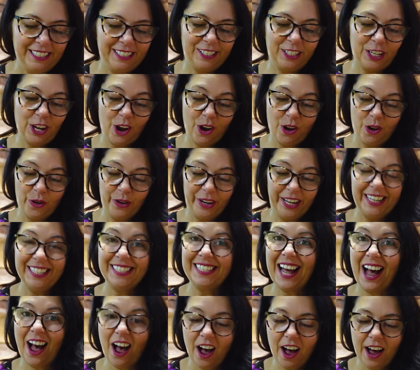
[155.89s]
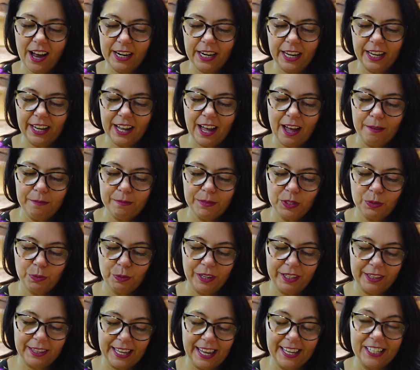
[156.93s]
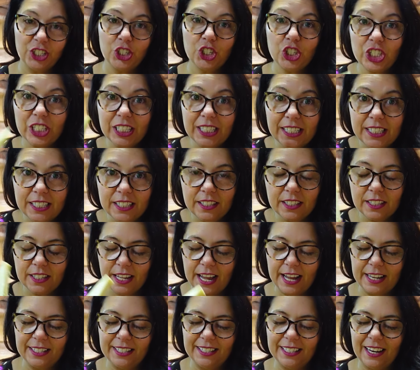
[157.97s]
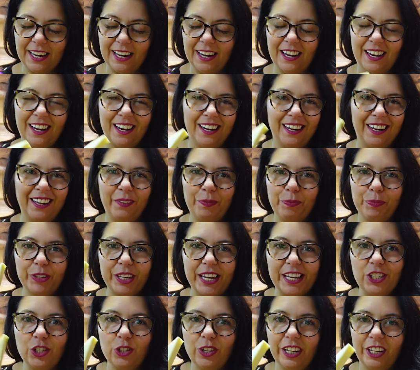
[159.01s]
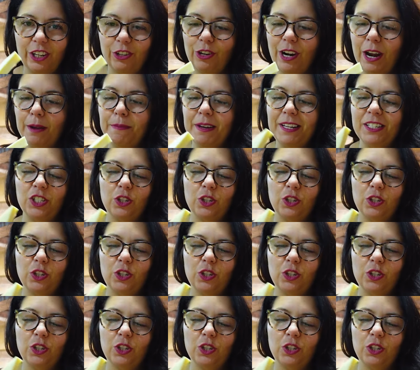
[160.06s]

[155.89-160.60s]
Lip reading: So it's hot. It comes with a cheese that's queso de crema.